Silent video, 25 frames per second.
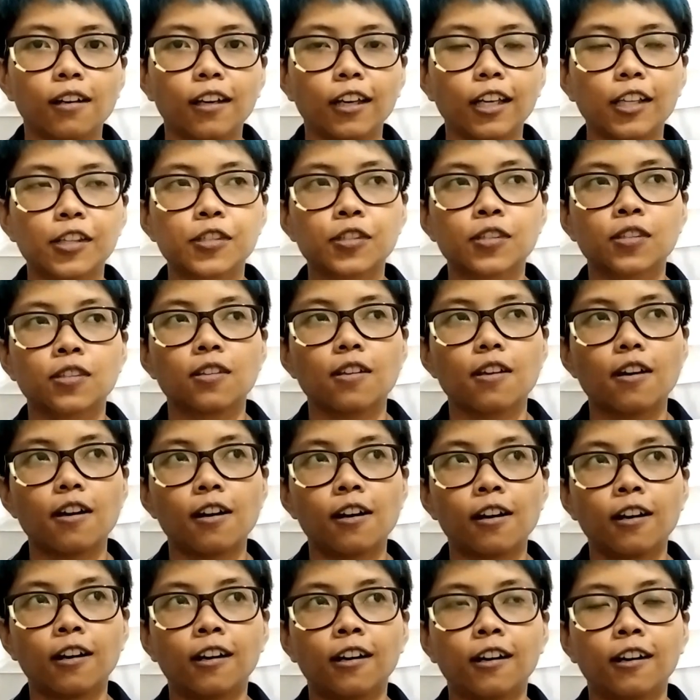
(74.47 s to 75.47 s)

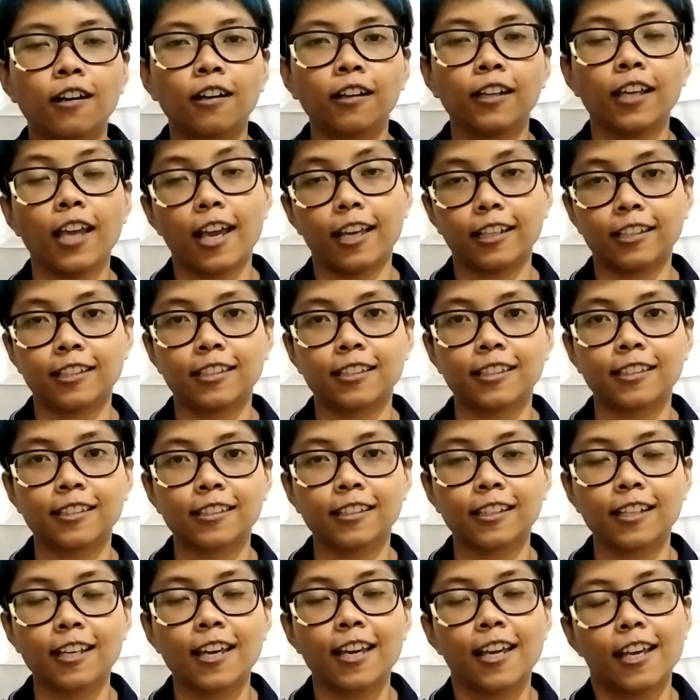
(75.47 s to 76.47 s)
Yes,
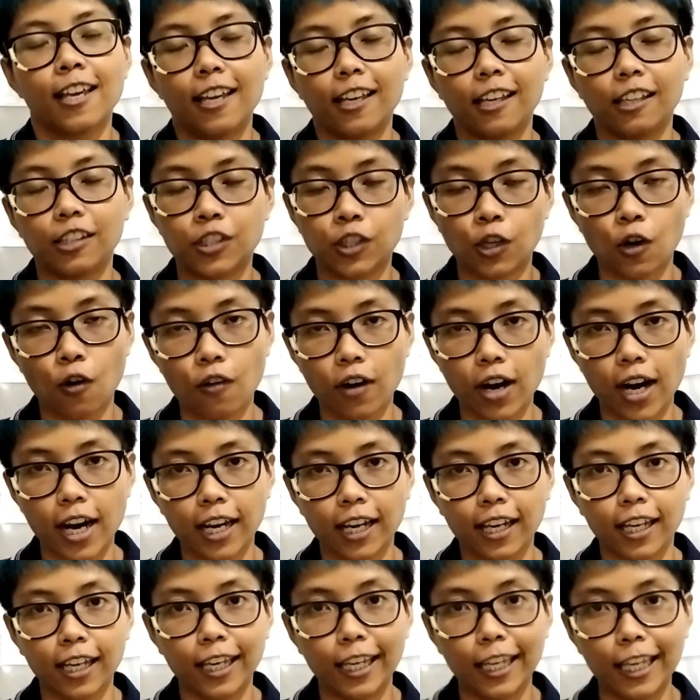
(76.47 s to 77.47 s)
it's correct.
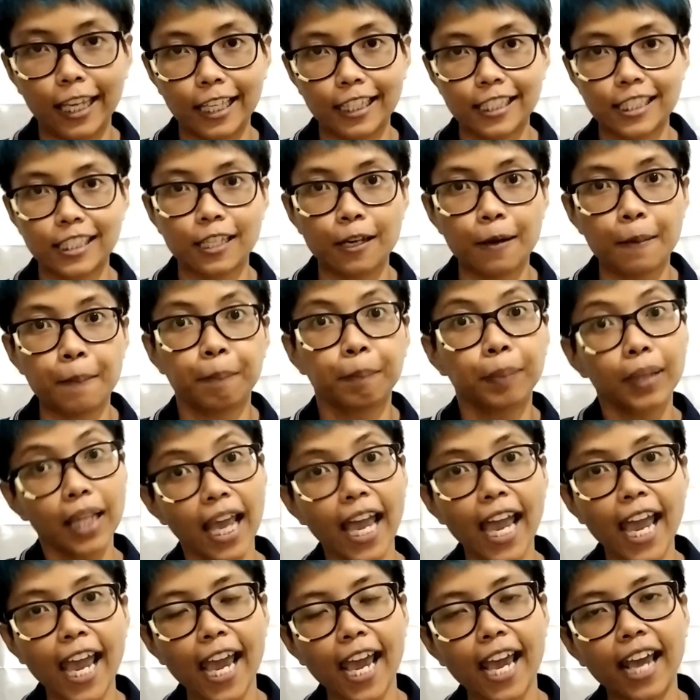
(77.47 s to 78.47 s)
It's a
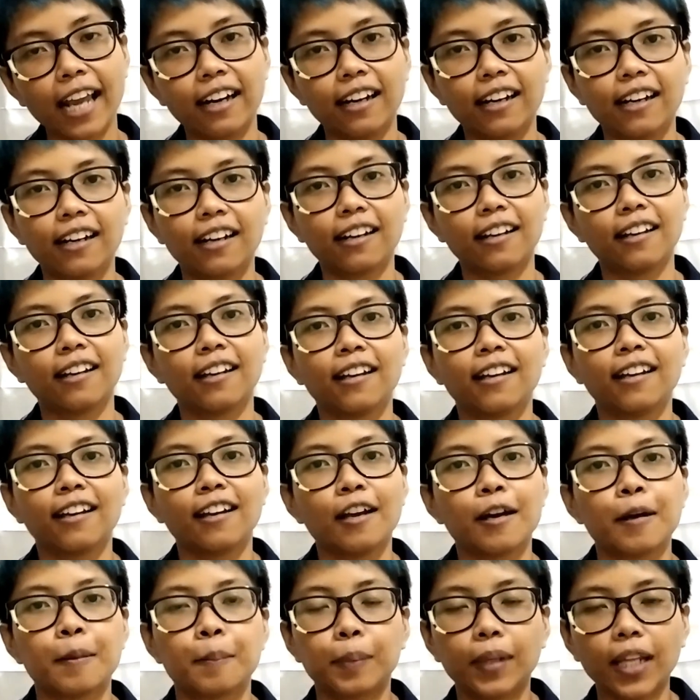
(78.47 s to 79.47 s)
plant.
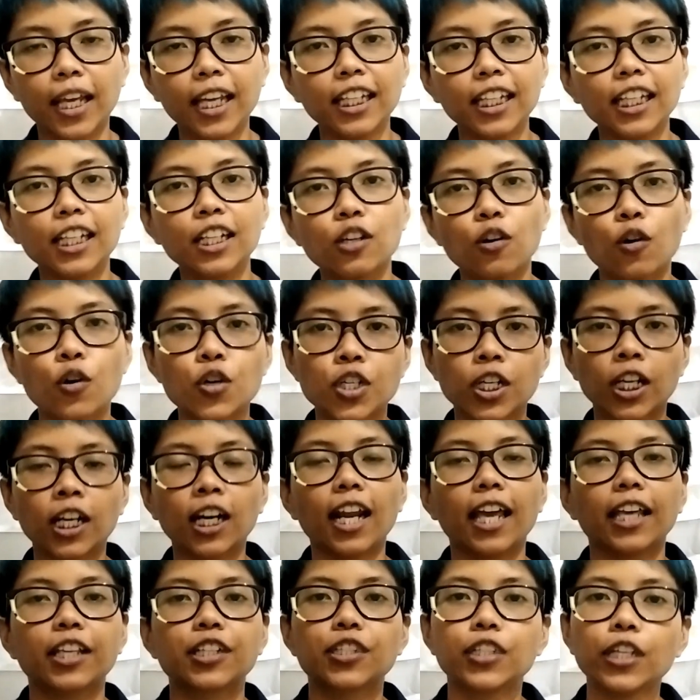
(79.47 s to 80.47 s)
Plant in the ocean
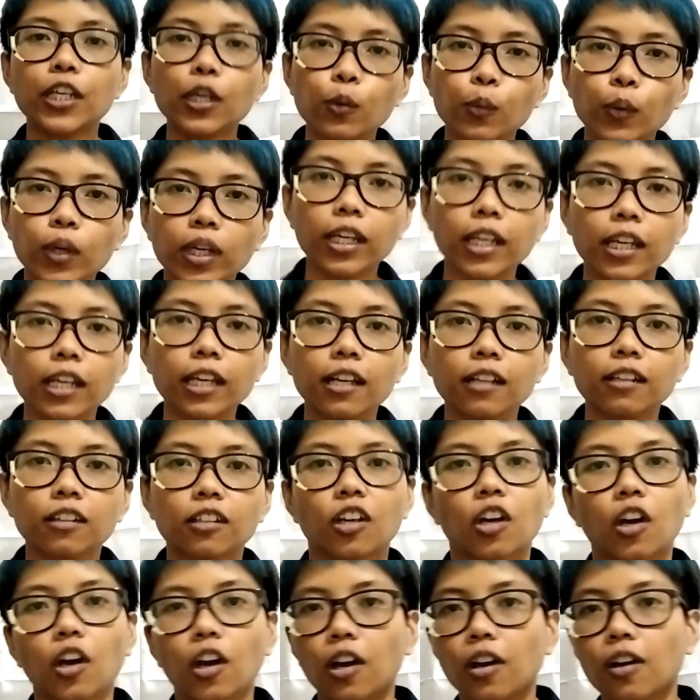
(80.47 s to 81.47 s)
like seaweed.
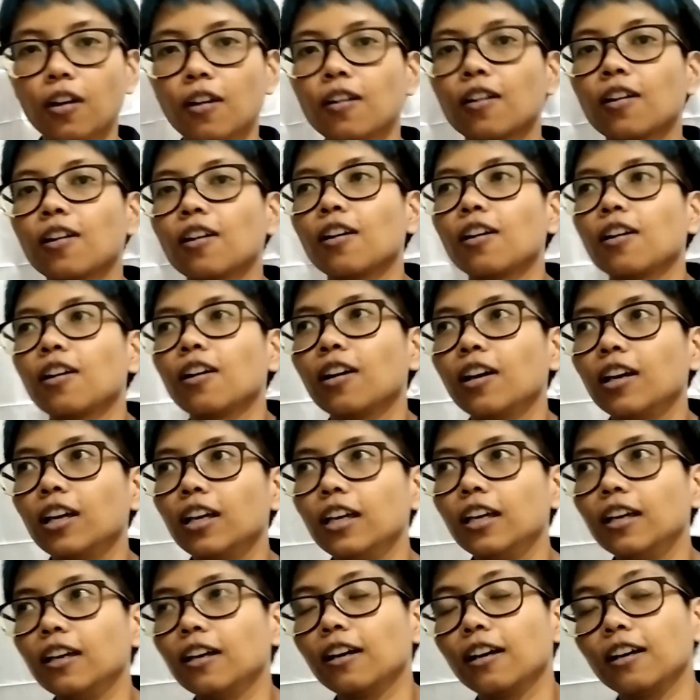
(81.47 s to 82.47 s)

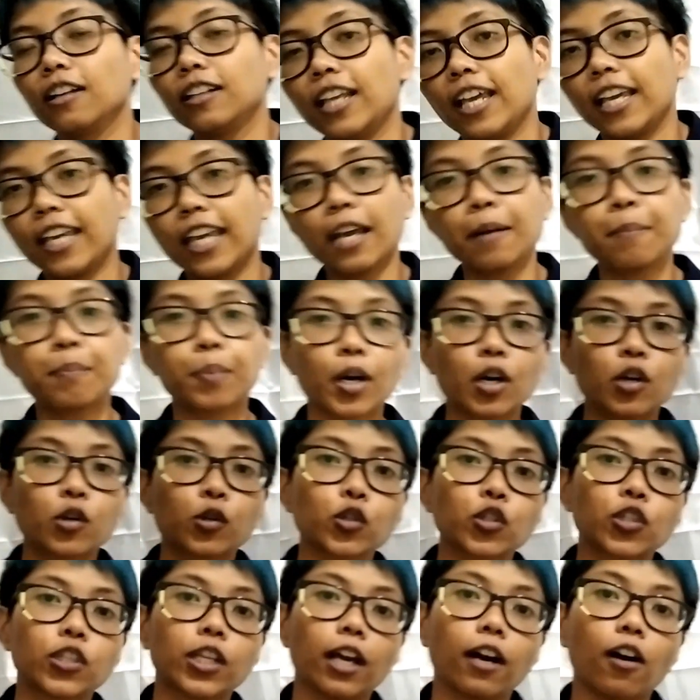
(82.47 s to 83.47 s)
They can
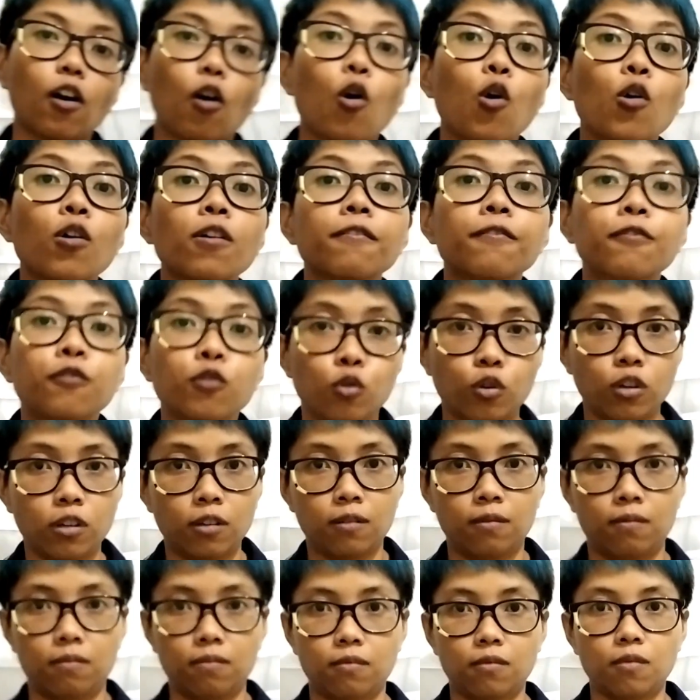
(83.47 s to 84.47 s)
produce their own food
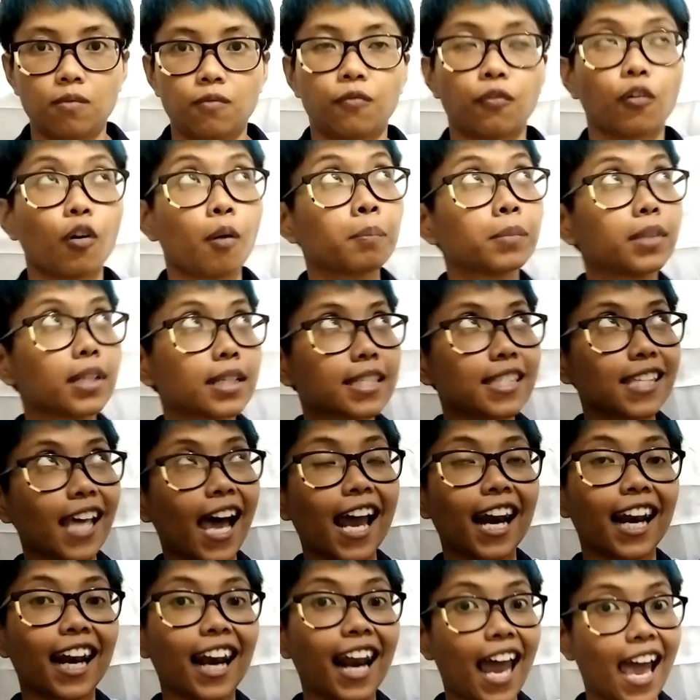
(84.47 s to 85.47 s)
from the
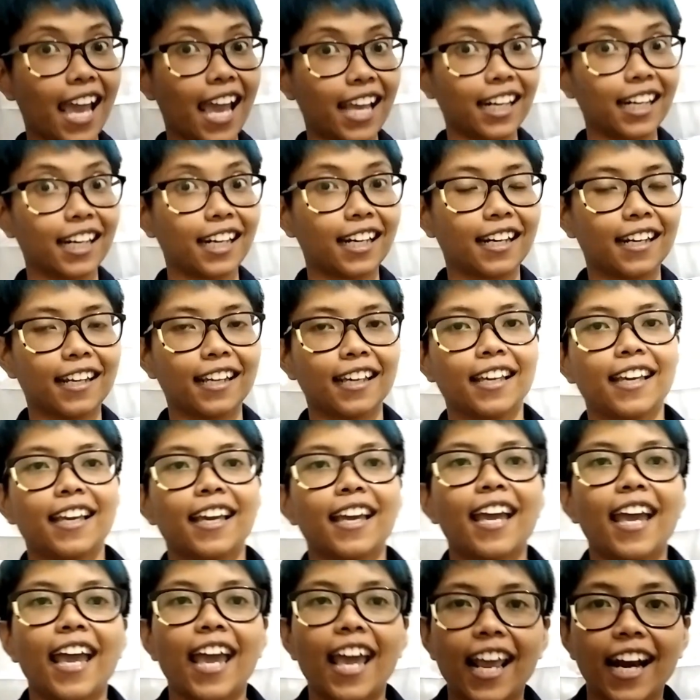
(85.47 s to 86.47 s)
sunlight.
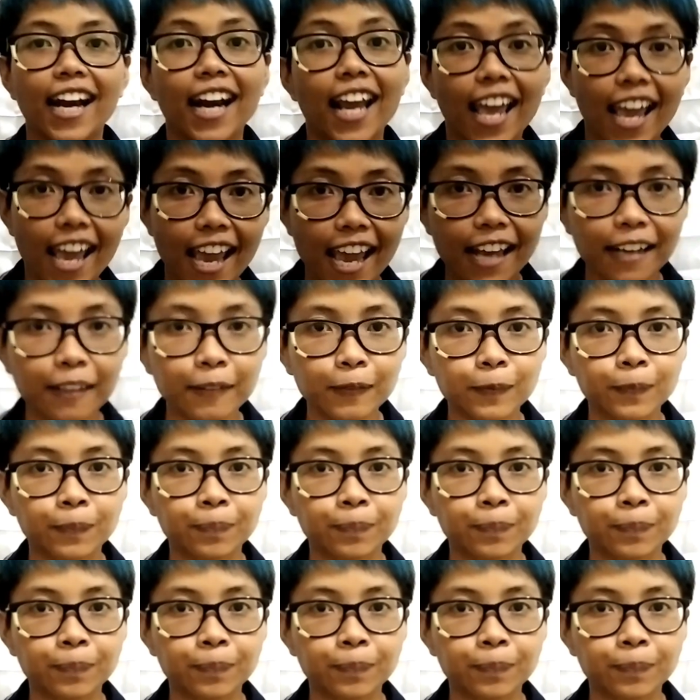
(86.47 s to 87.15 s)
And then,